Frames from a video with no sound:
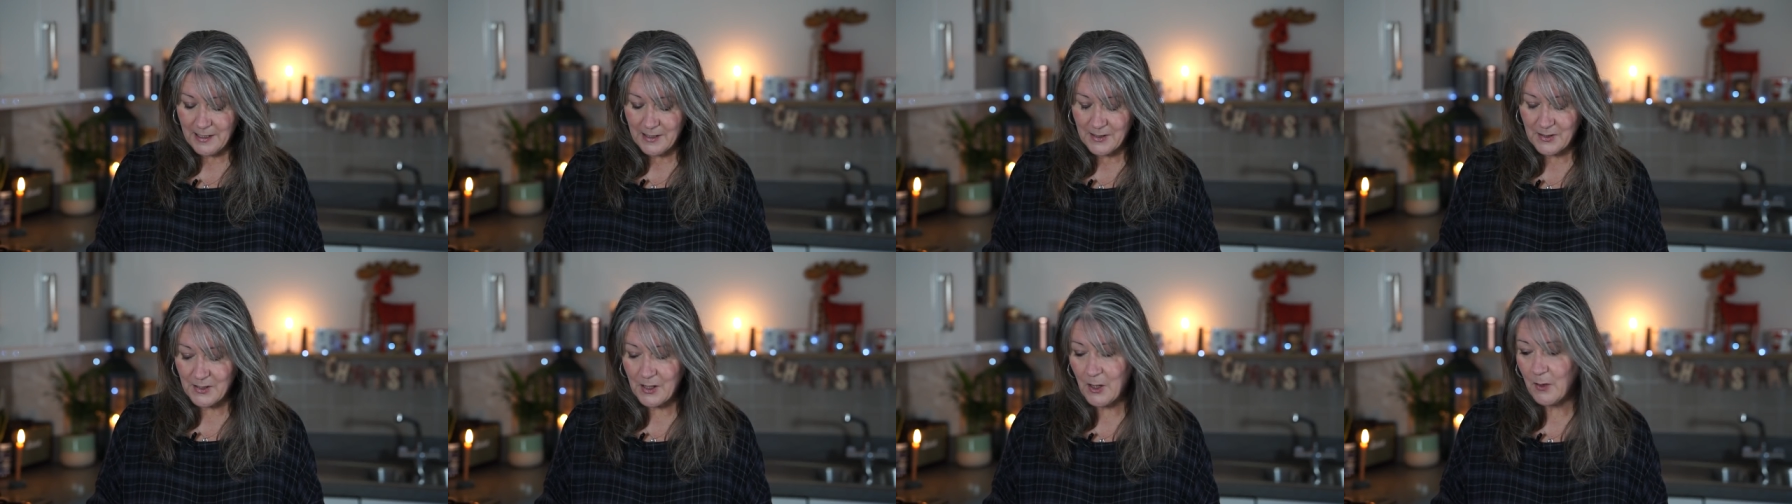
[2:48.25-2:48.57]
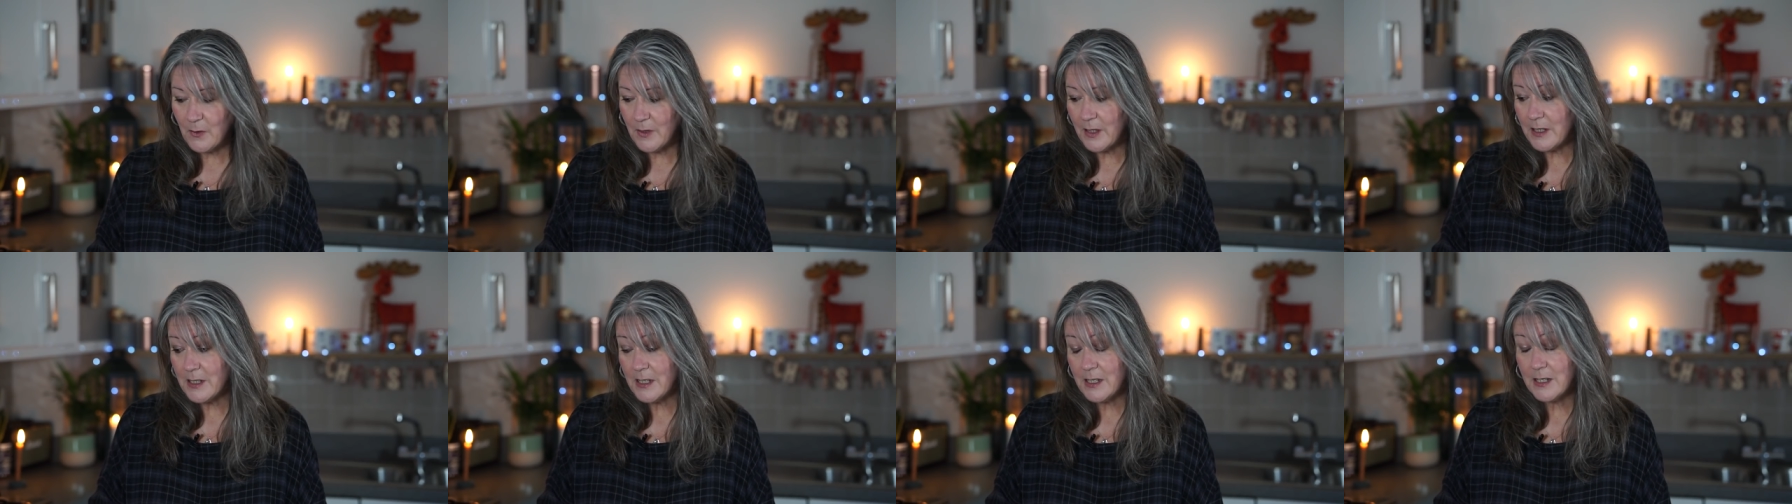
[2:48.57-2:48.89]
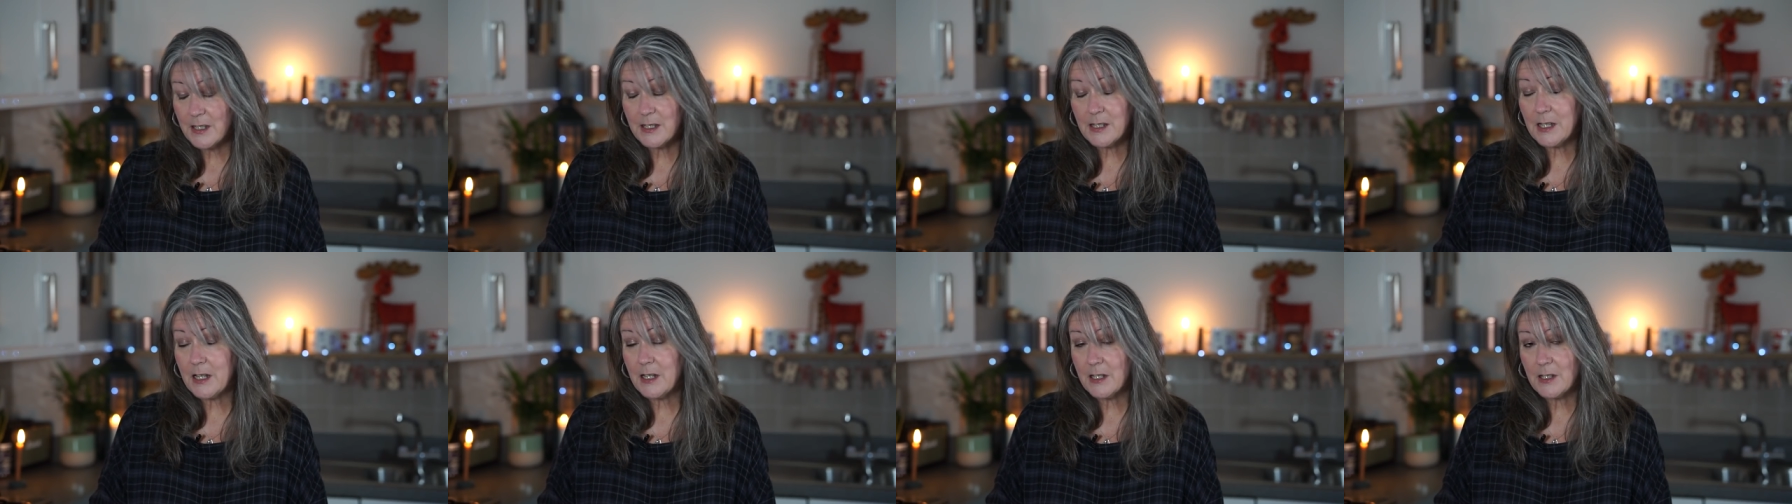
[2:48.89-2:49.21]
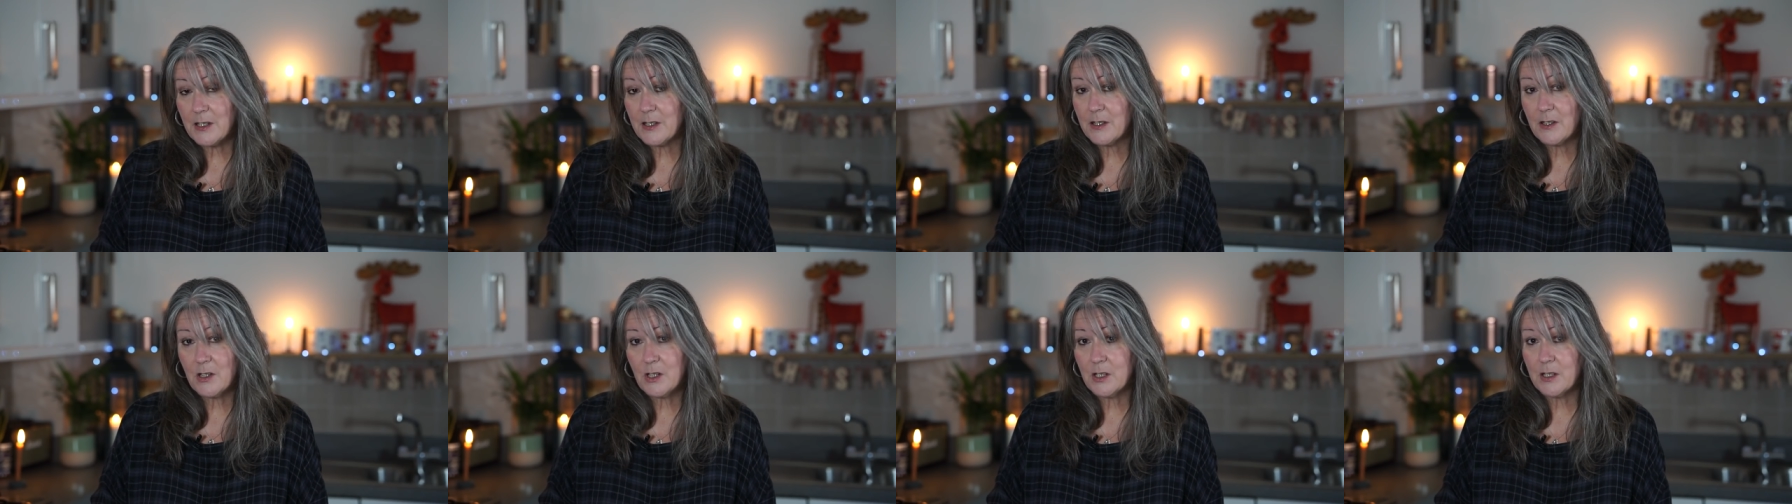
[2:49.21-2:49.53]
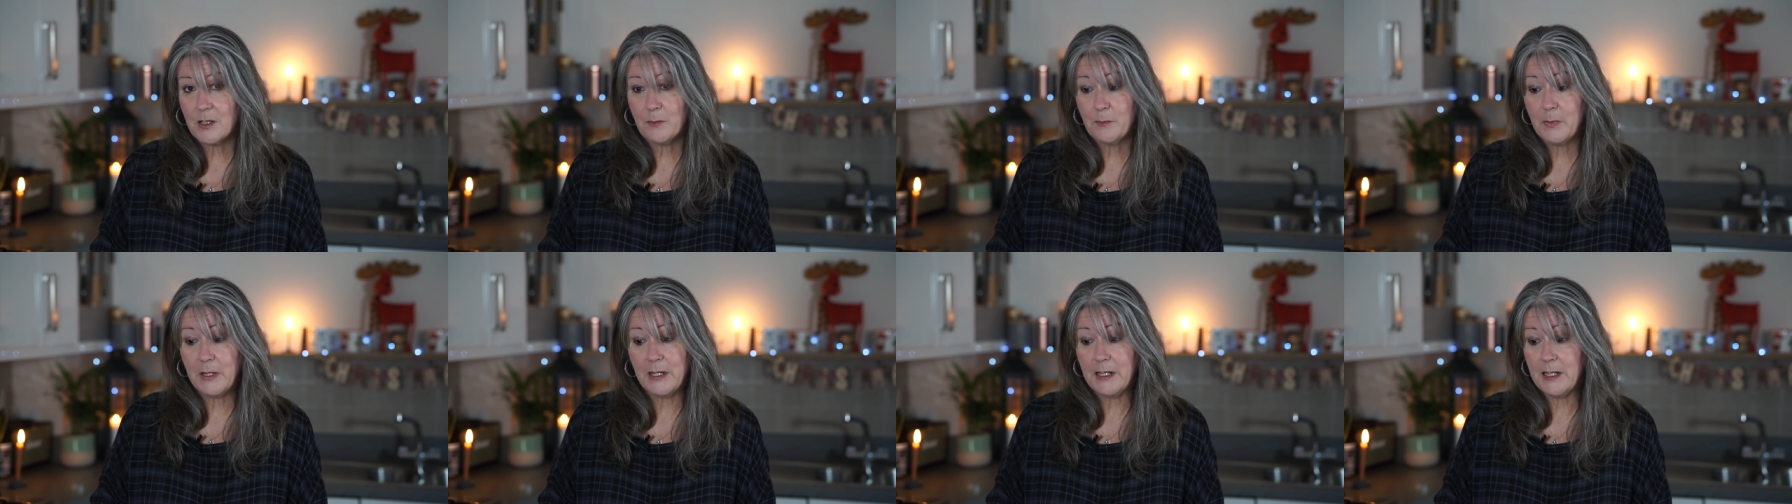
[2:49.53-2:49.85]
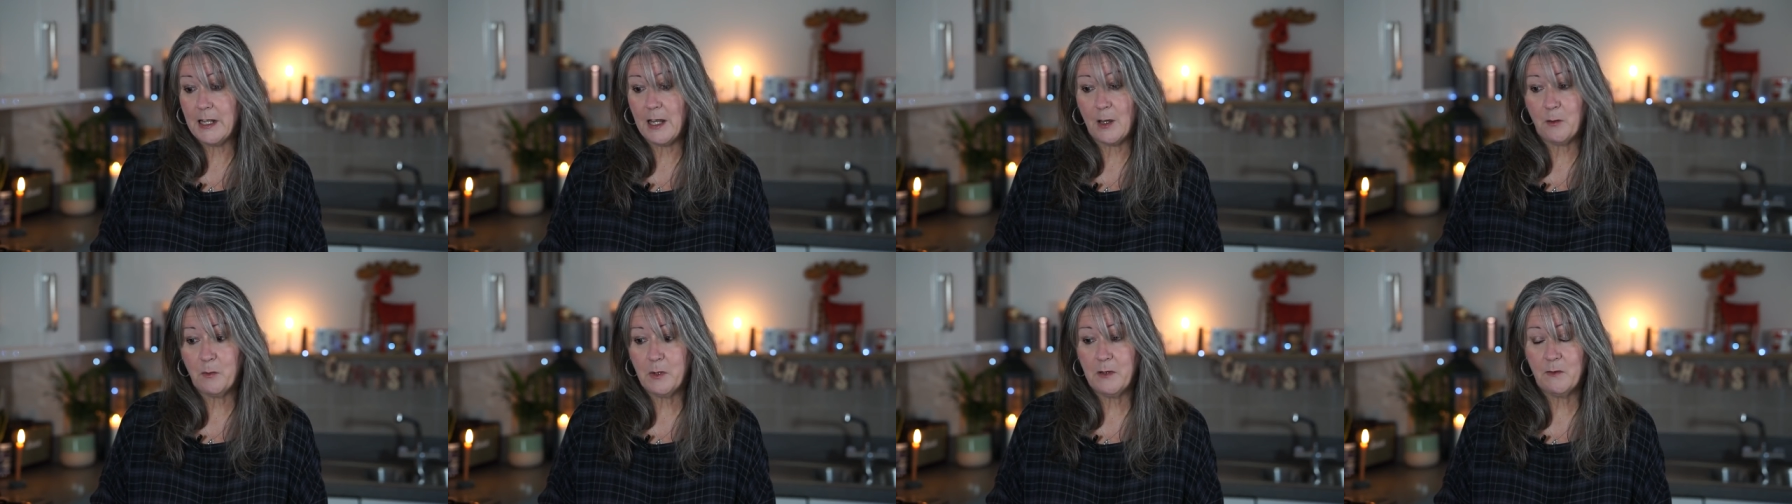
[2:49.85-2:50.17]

So that's just been it.